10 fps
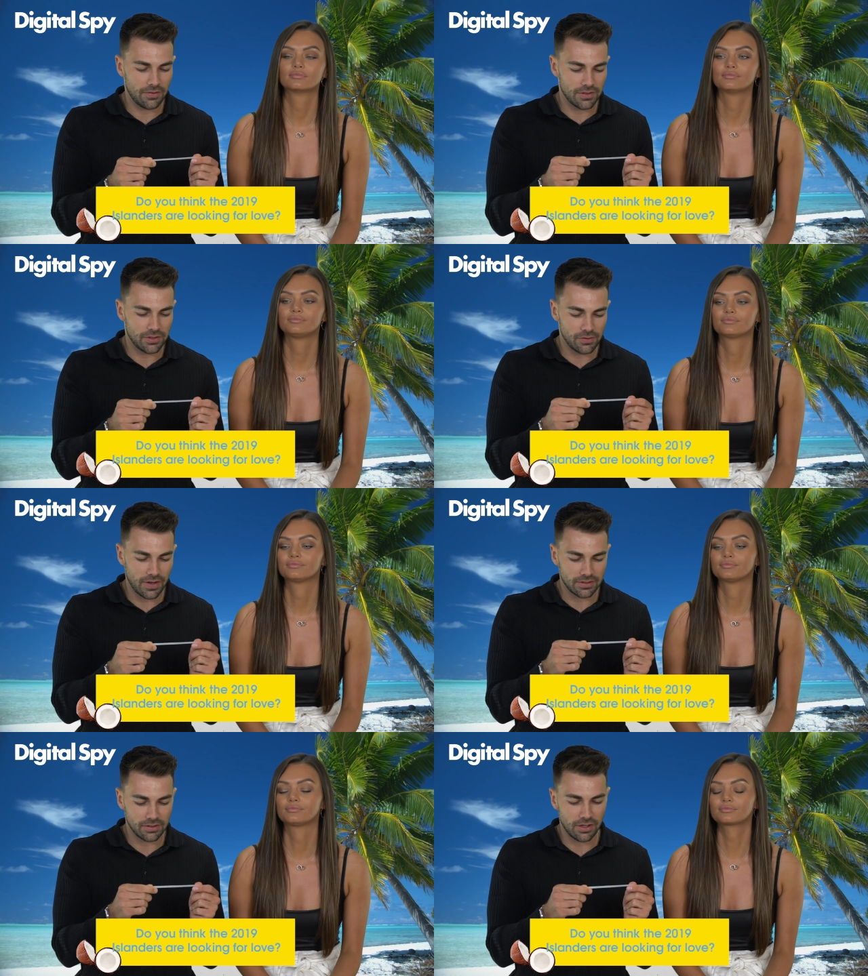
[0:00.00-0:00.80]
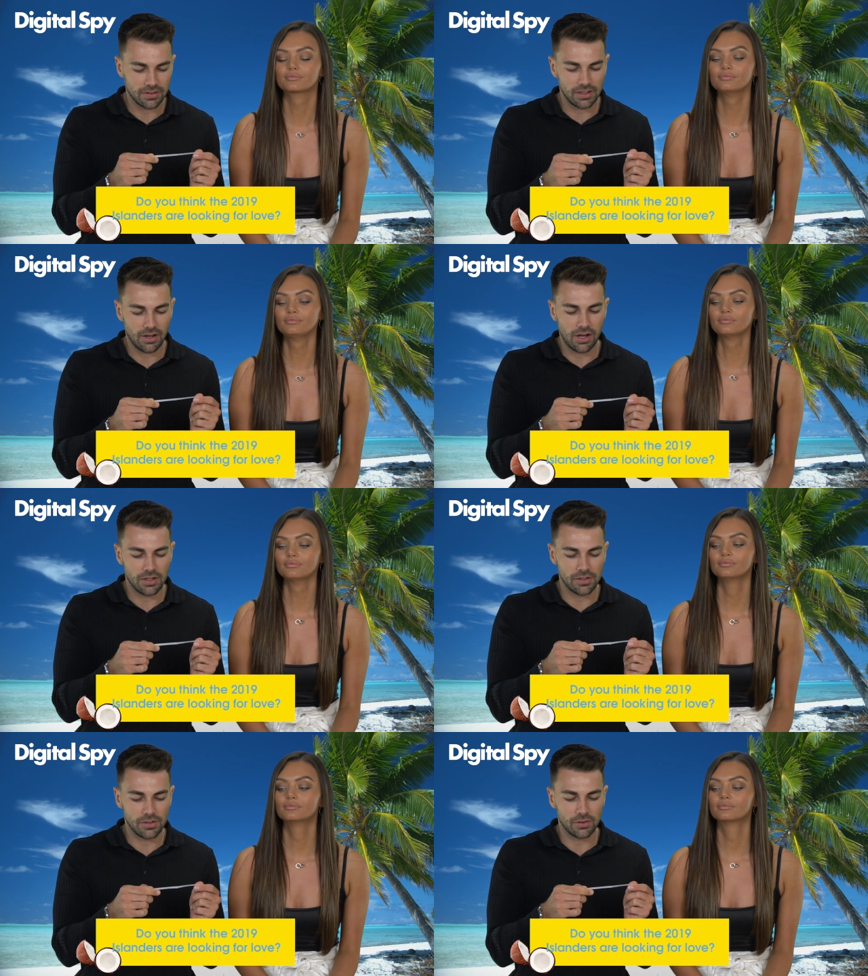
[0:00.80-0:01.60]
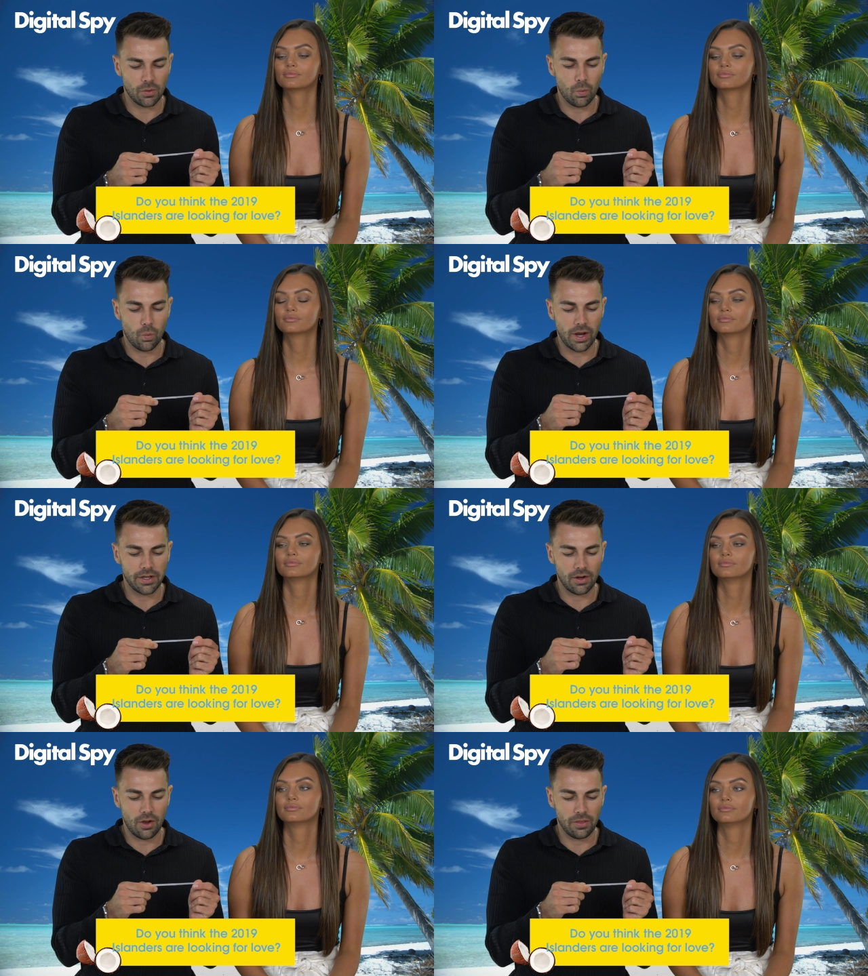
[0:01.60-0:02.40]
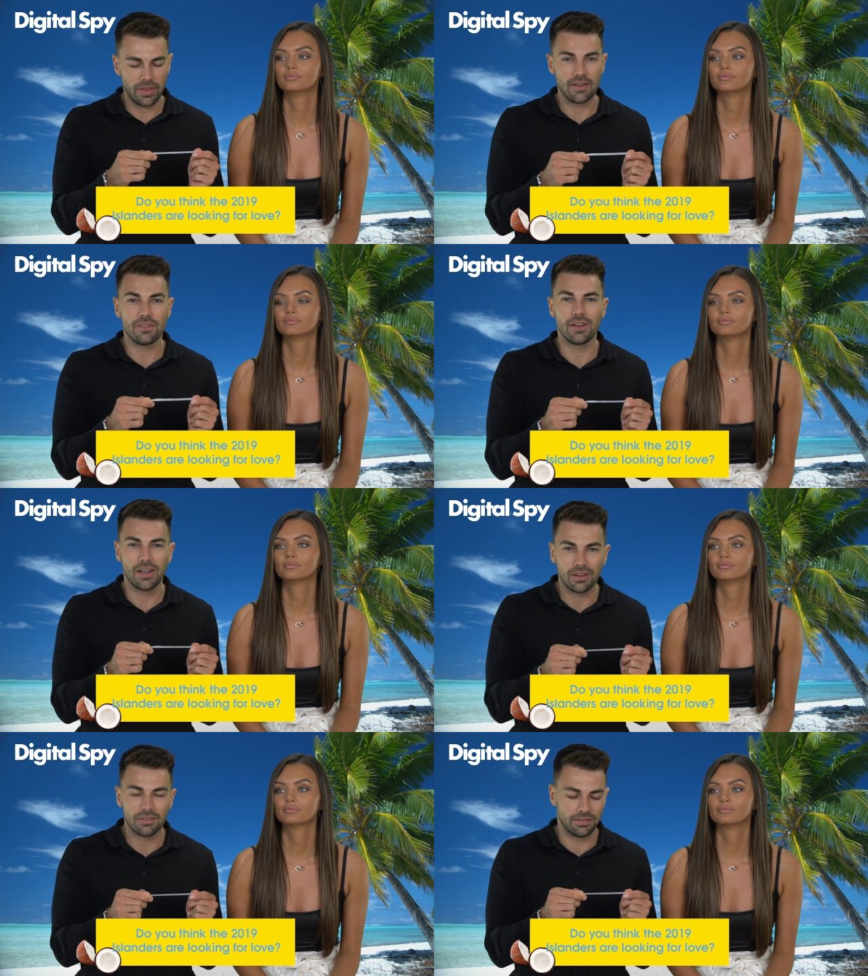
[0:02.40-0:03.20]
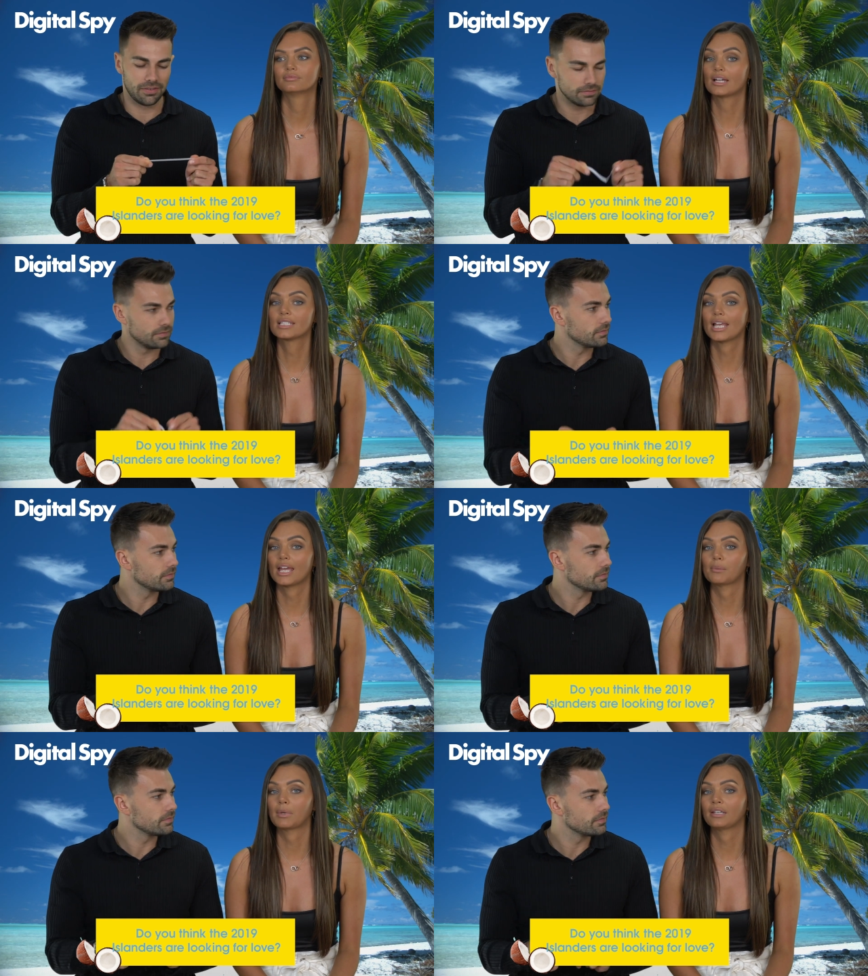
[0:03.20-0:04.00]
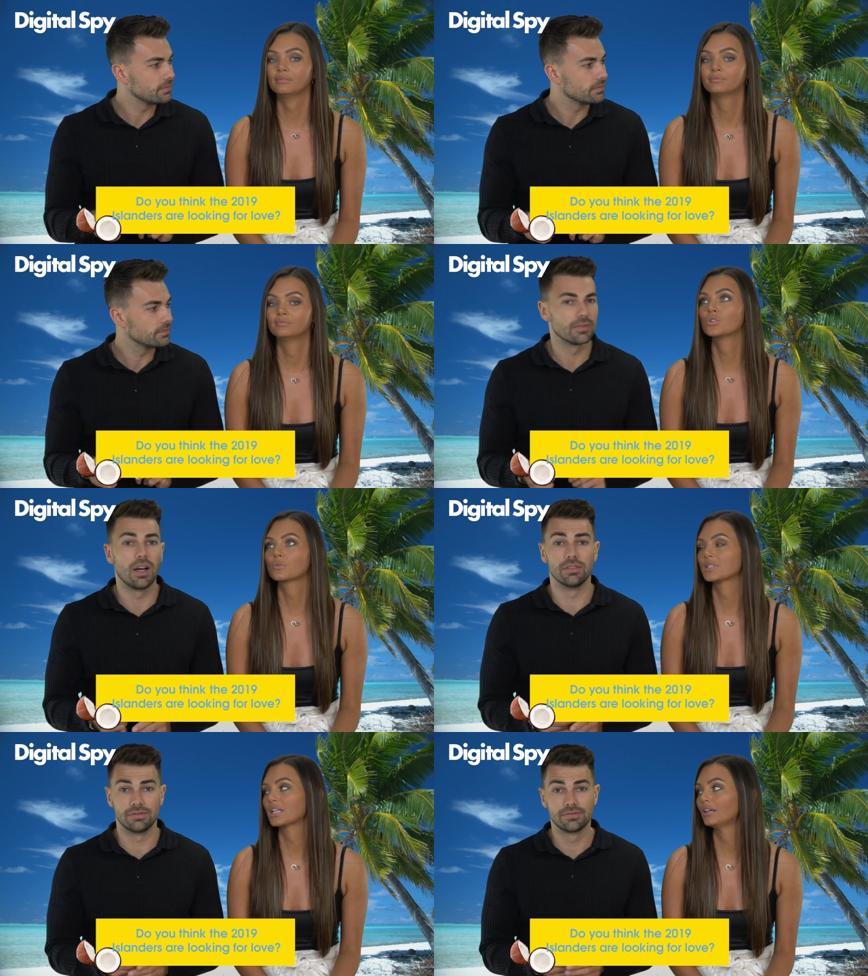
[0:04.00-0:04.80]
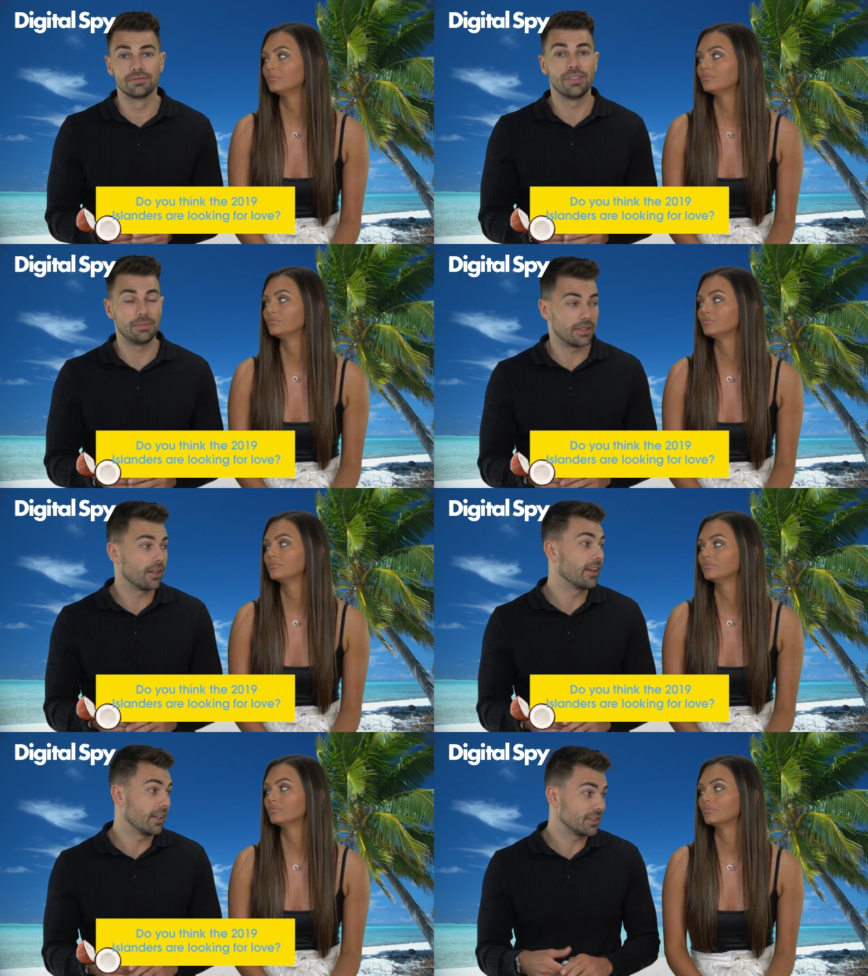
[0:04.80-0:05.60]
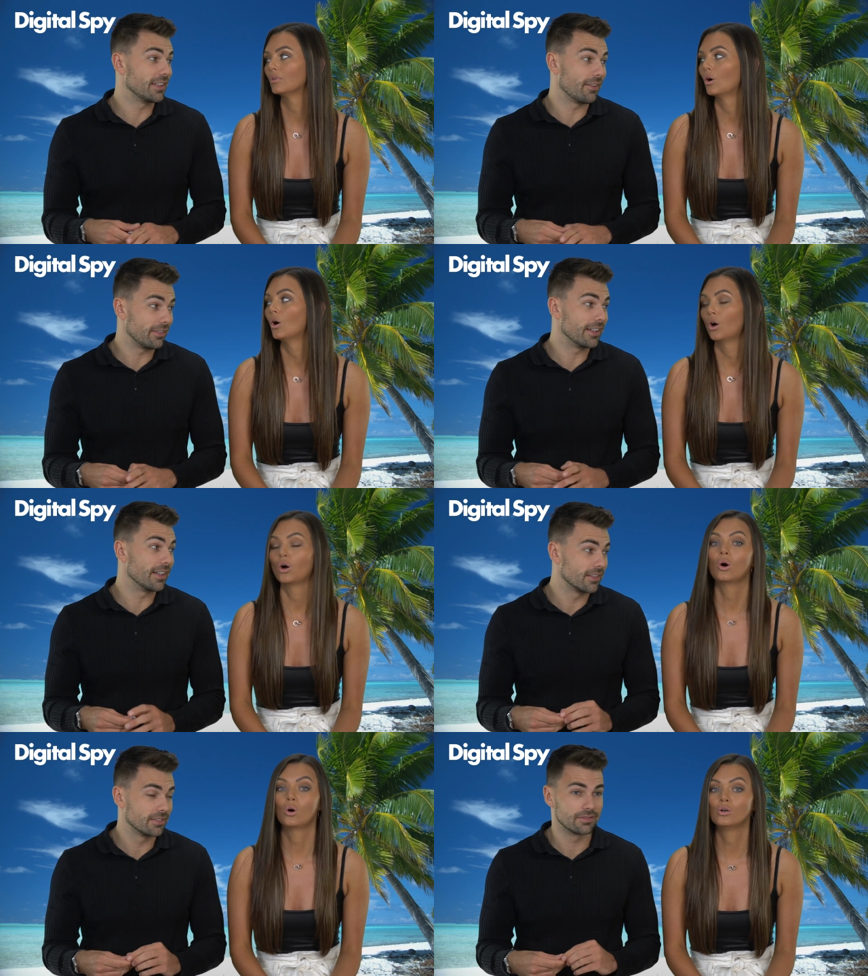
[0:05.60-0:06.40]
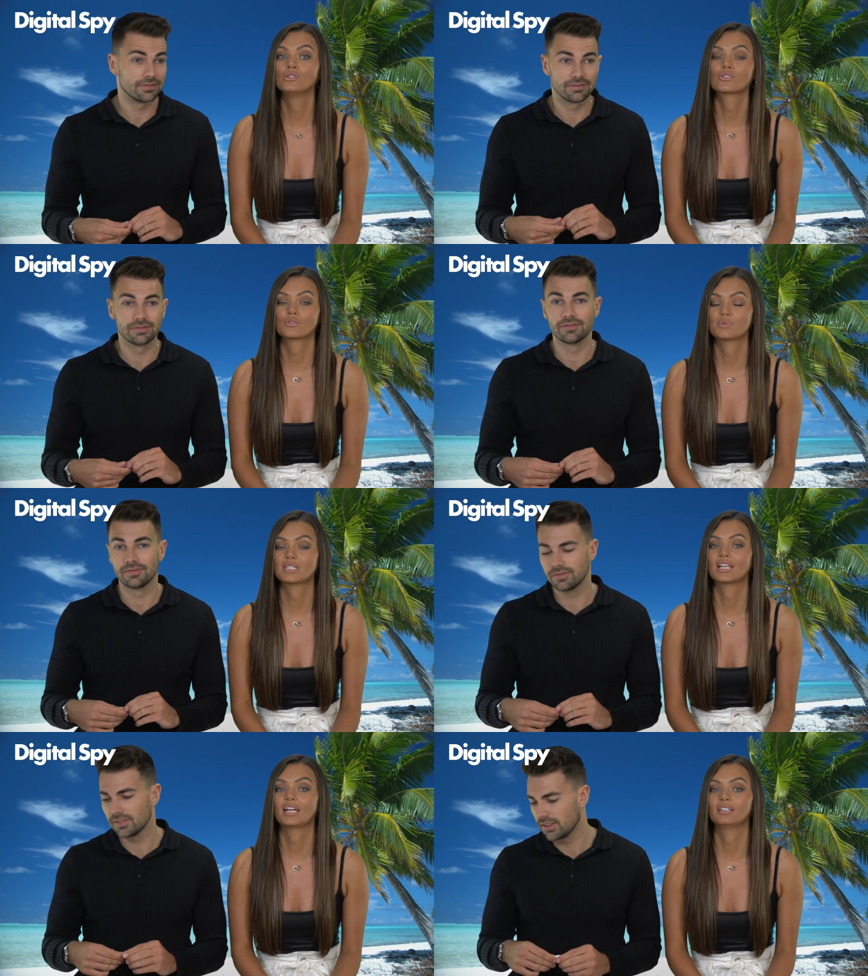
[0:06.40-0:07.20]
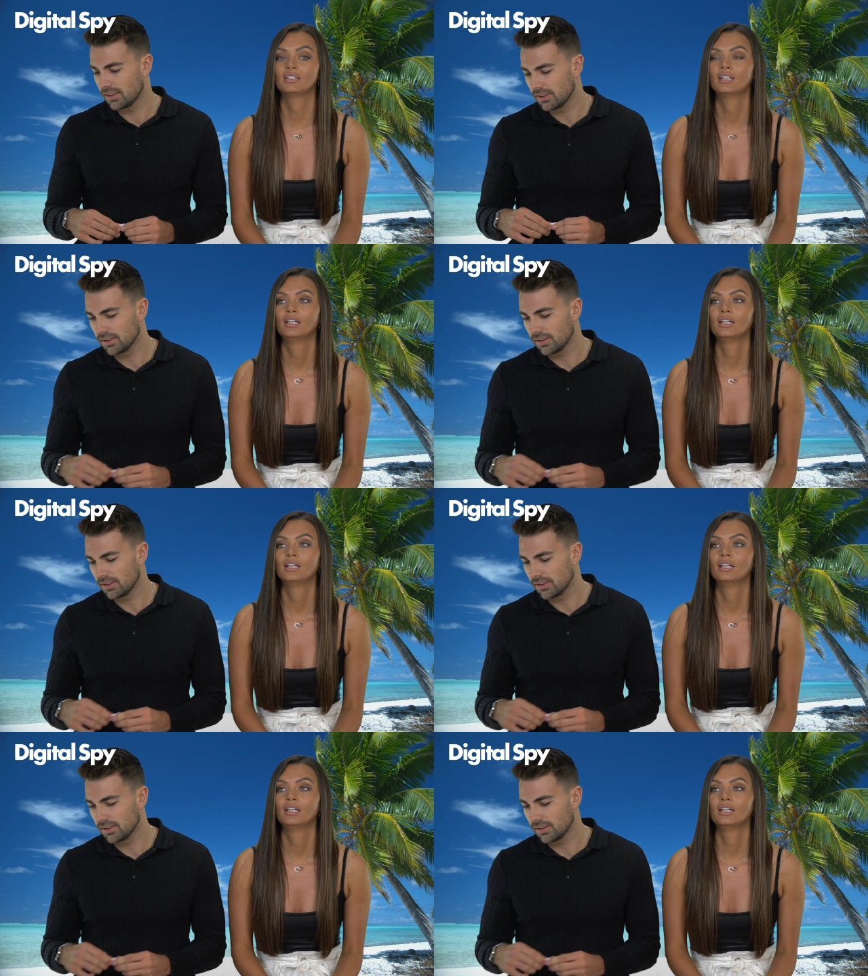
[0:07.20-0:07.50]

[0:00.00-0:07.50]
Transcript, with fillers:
Speaker 1: of the 2019 Islanders went on there for love?
Speaker 2: Yes, Amy, 100%. Oh, out,
Speaker 1: yeah, she definitely did.
Speaker 2: 100%.